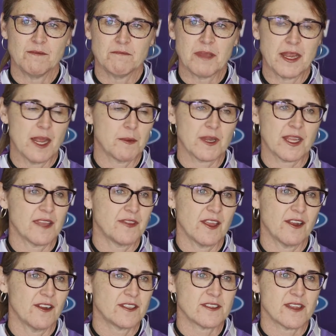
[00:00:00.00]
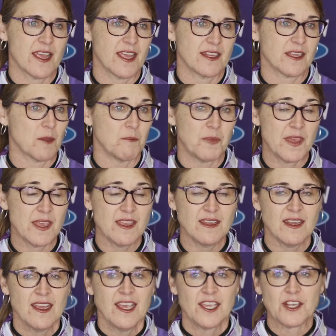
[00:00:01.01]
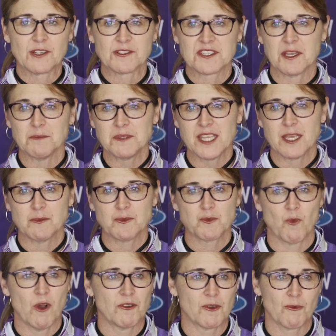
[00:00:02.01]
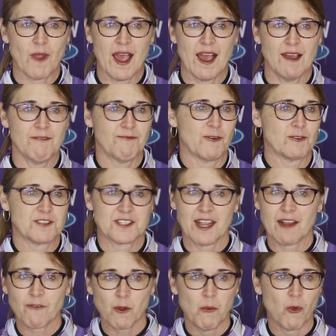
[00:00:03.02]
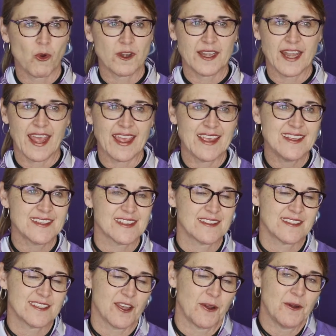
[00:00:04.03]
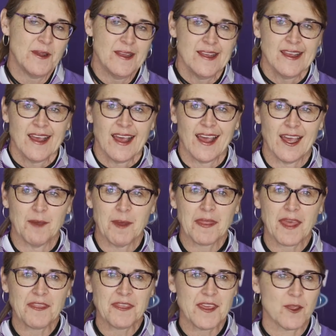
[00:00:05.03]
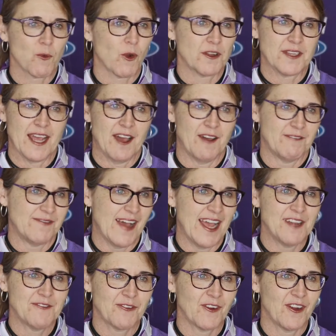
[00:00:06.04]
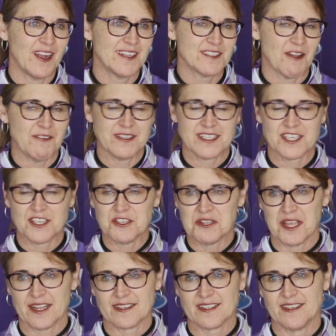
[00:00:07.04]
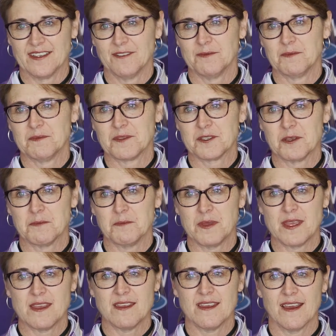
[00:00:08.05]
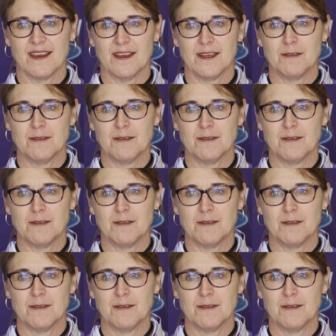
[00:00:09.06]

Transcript: being able to get there and compete. You know, some teams won't arrive for several more days. And so I think it worked out fine for us. Obviously, you'd like to be,